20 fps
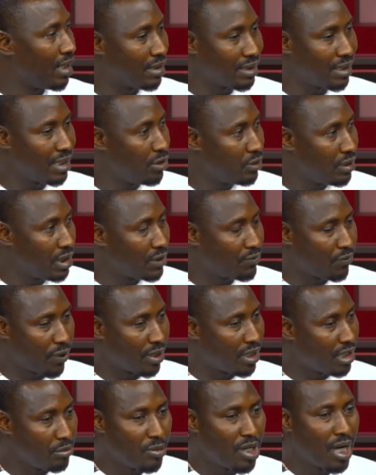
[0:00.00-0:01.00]
excuses for
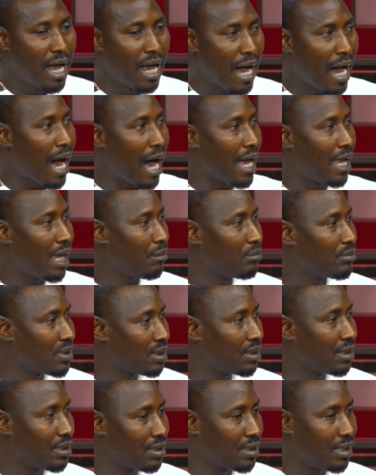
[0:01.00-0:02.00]
him. I am
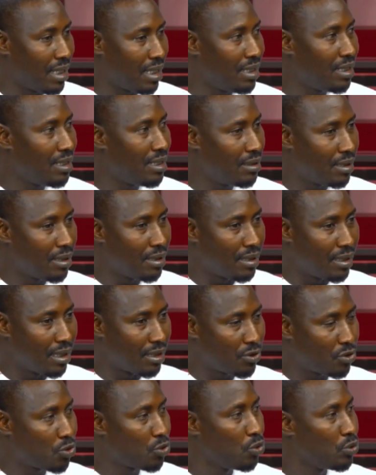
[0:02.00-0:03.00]
telling the
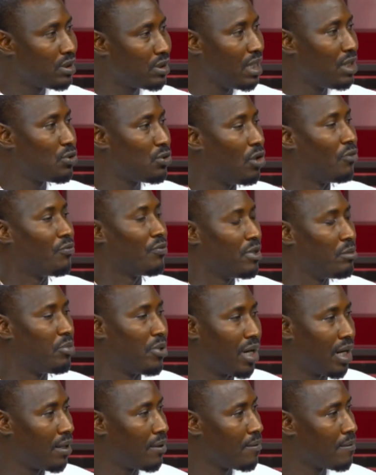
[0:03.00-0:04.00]
true state of
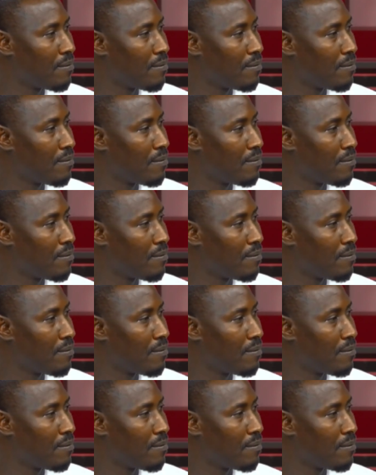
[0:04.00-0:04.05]
IBRAH.